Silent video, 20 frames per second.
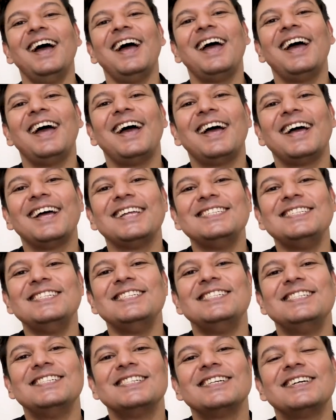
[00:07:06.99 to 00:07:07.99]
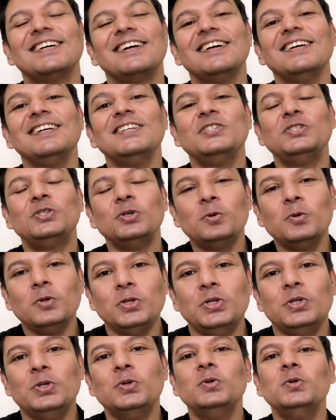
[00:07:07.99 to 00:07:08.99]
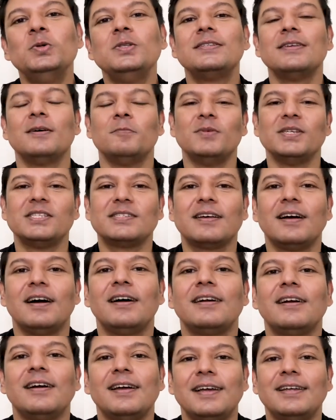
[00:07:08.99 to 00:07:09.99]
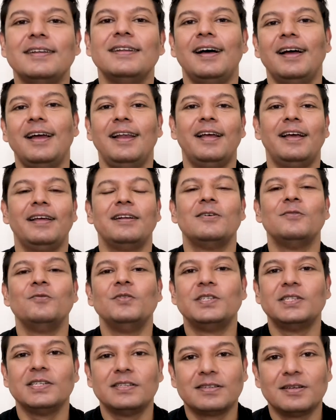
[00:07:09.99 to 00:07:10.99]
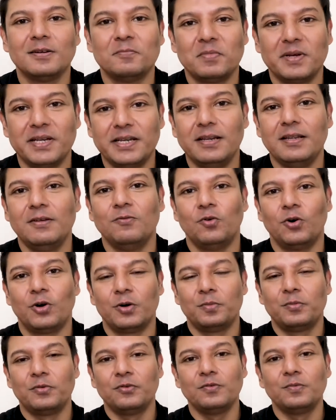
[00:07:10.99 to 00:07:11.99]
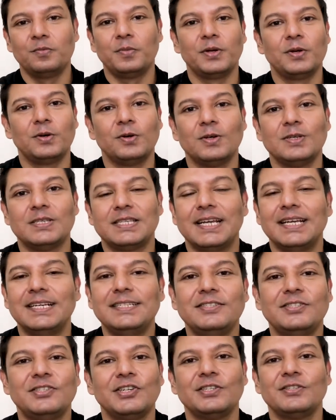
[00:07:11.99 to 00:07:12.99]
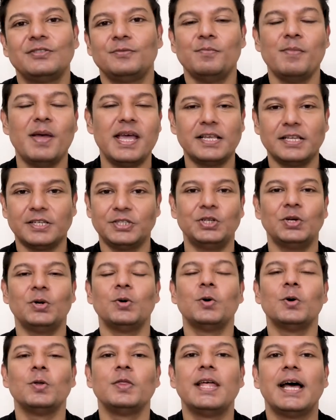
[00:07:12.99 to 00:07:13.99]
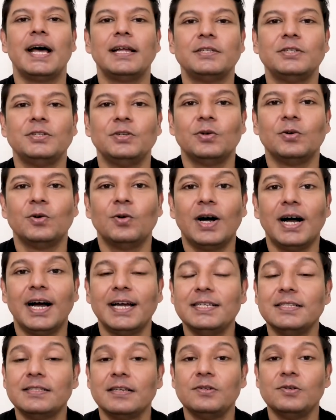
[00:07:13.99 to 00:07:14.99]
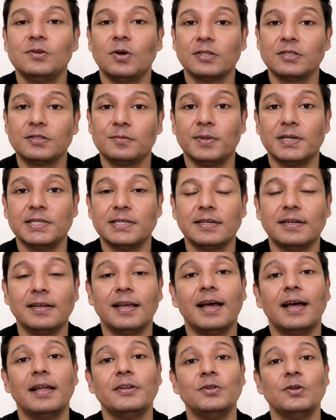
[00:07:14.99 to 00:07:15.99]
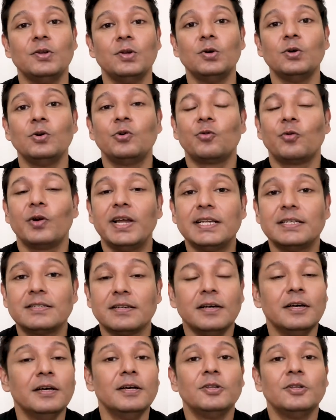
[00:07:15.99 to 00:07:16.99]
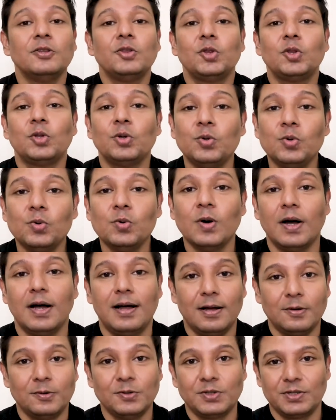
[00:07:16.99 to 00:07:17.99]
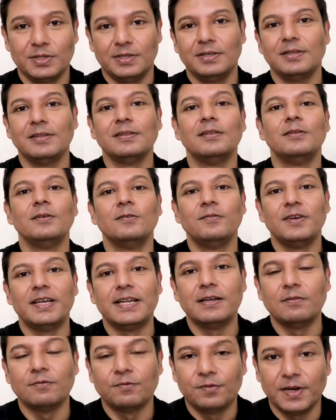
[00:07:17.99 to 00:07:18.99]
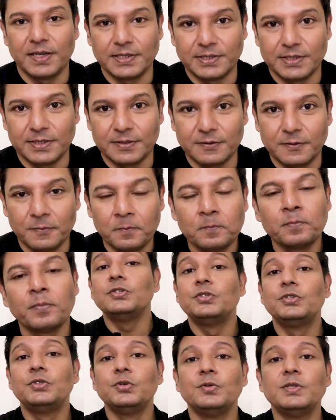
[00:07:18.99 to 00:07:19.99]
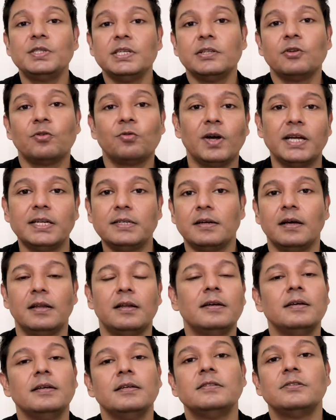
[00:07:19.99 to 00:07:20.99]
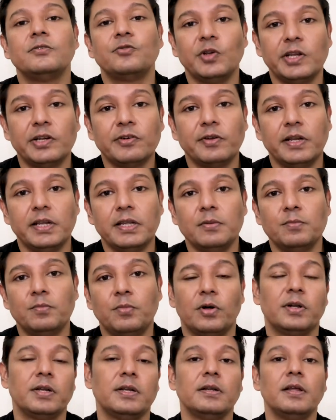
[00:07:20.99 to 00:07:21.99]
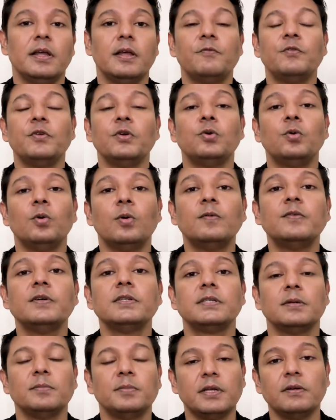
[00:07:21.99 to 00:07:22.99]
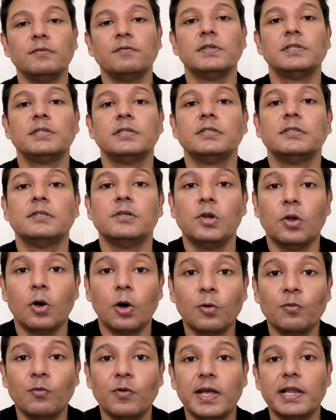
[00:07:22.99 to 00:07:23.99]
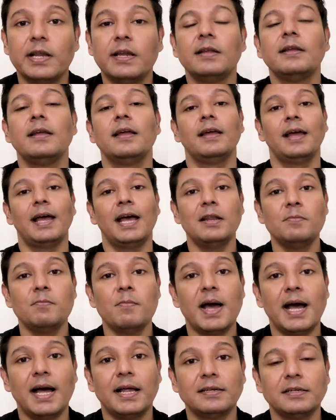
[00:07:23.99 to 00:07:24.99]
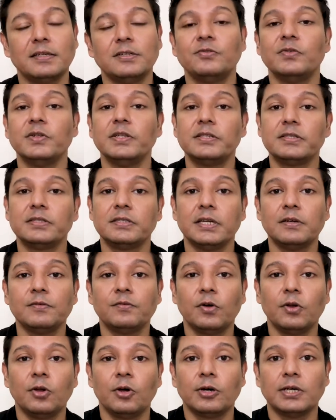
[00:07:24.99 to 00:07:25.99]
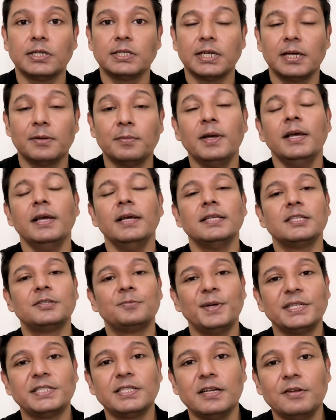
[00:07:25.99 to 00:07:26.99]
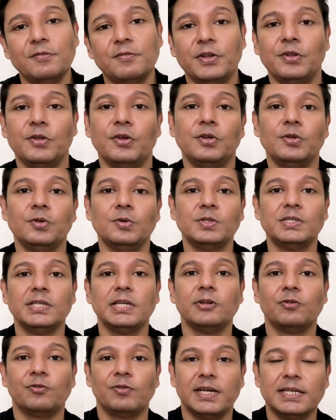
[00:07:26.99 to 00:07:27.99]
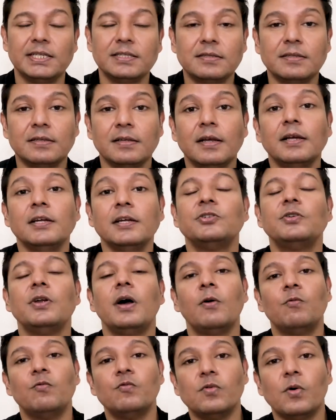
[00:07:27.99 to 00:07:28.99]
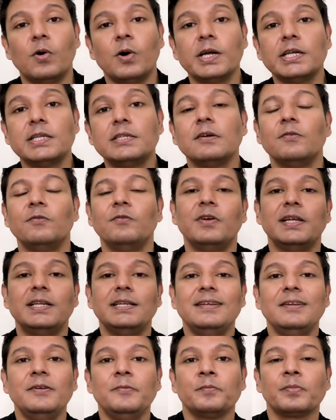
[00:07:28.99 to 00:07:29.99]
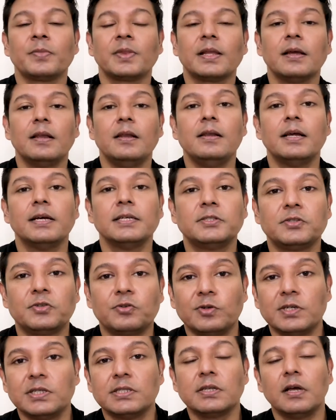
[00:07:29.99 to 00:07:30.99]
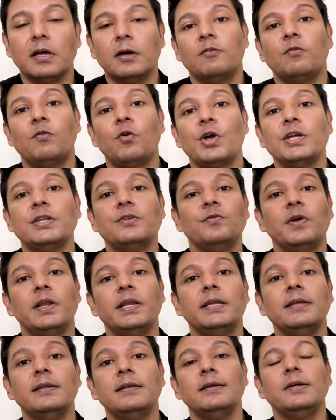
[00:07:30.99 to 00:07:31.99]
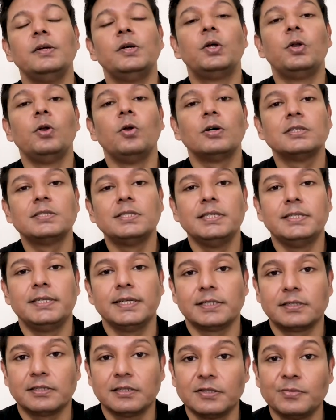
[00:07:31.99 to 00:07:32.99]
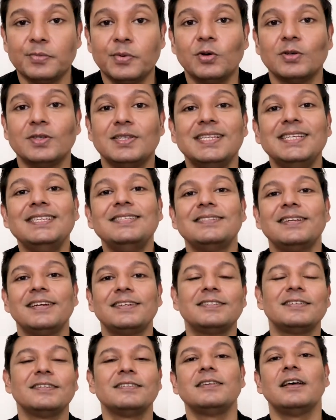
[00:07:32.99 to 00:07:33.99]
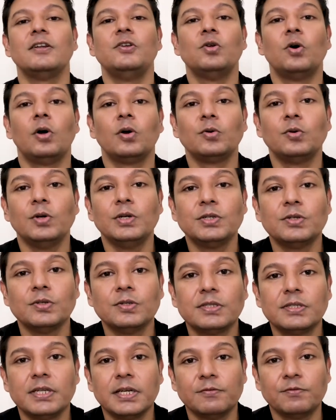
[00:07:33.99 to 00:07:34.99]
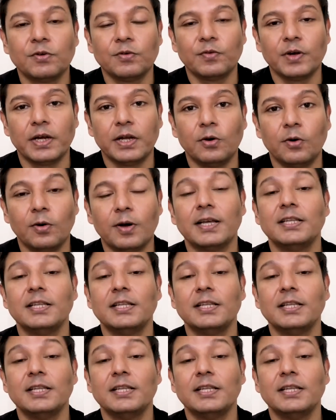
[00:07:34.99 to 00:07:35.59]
And do use mascara and eyeliner which is completely waterproof, because it just makes sure that your eyes are not smudging and you look great throughout the wedding functions. Choosing the right color is really, really important. If you go for something which is long wearing and matte, it will stay for a longer time, especially when you're using reds. Avoid very lustrous, avoid very glossy textures, because these textures are not going to stay for very long.